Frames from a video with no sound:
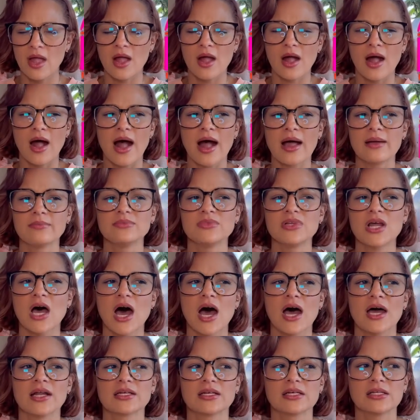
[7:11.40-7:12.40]
I'm
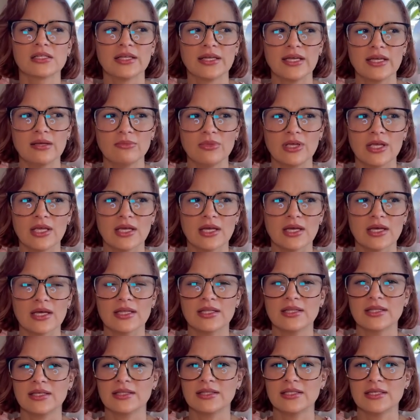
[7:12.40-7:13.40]
not claiming
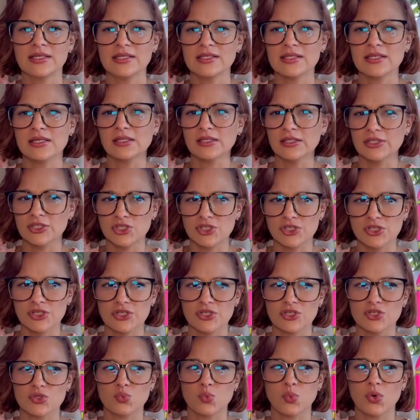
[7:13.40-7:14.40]
that these
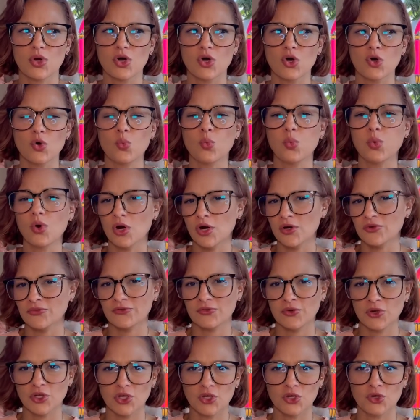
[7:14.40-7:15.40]
glitches will work
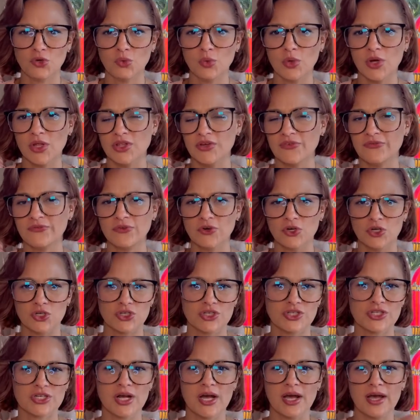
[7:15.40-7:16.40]
for you the
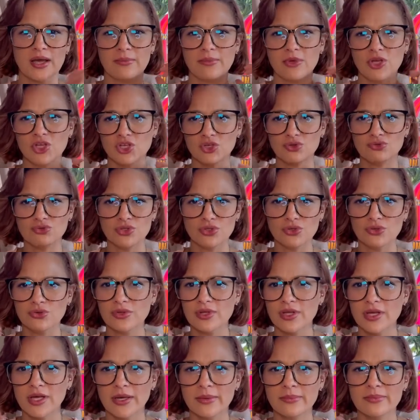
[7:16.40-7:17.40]
first time you do
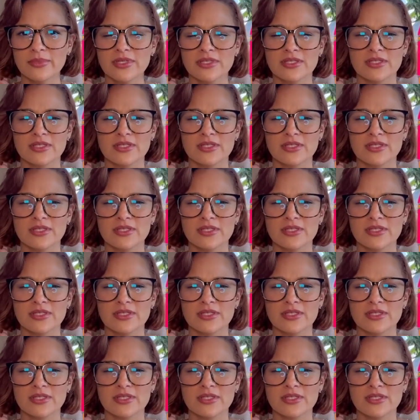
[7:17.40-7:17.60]
them.